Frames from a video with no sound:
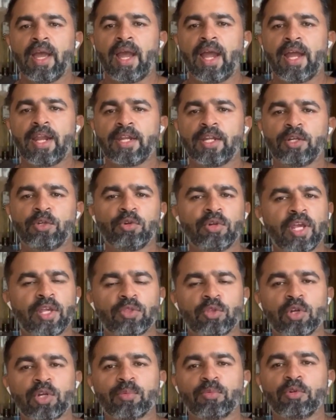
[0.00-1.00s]
And today I
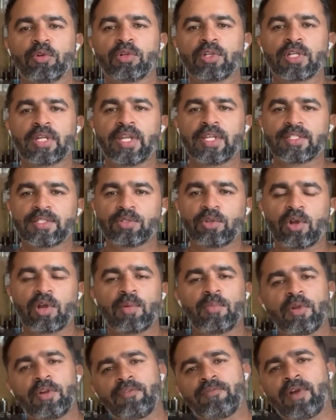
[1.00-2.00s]
thought about let's talk
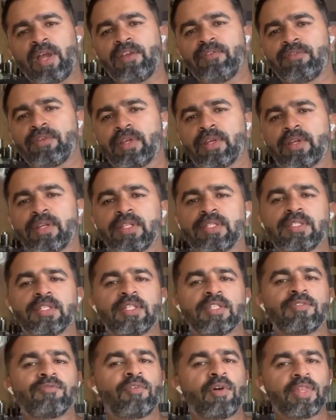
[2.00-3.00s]
about 5
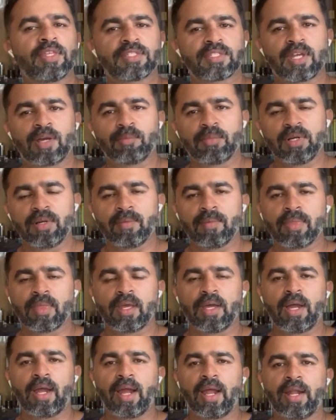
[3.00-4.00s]
fragrances for the summer,
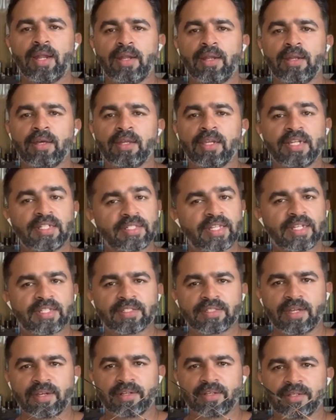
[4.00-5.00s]
and let's get
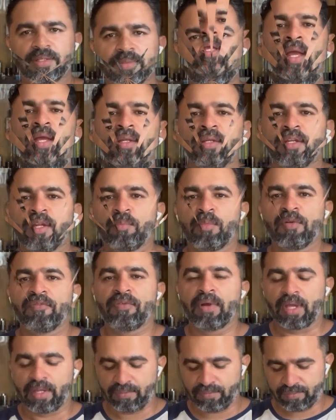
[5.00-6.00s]
started. At number
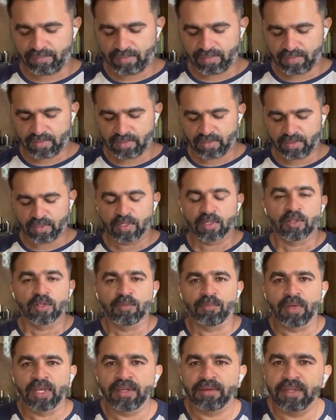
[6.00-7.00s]
5.
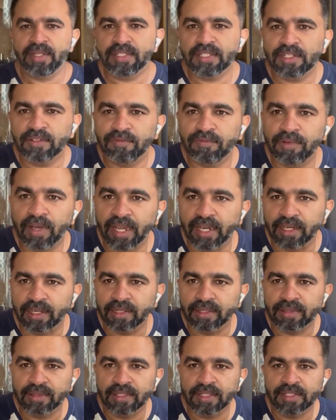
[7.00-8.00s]
My recent find,
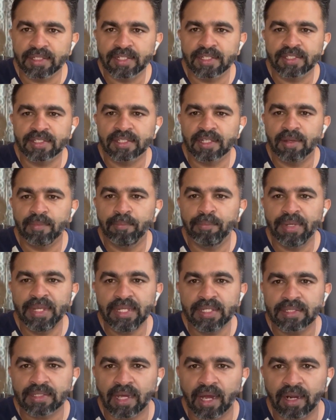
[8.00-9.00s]
this is
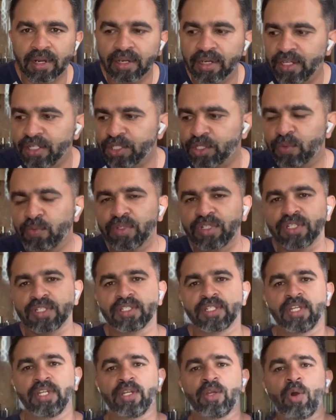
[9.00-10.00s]
Beast Unleashed, which
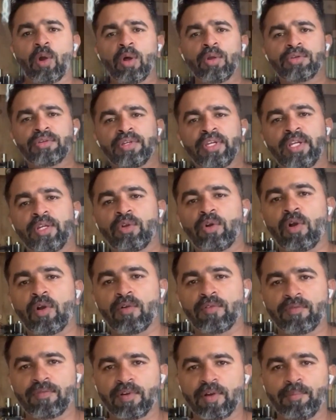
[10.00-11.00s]
is an alternate
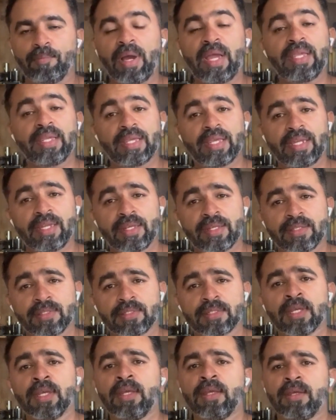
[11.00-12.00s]
of
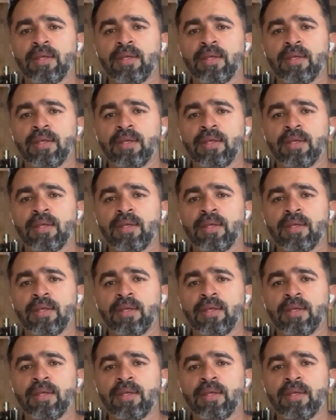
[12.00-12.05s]
ByKilian's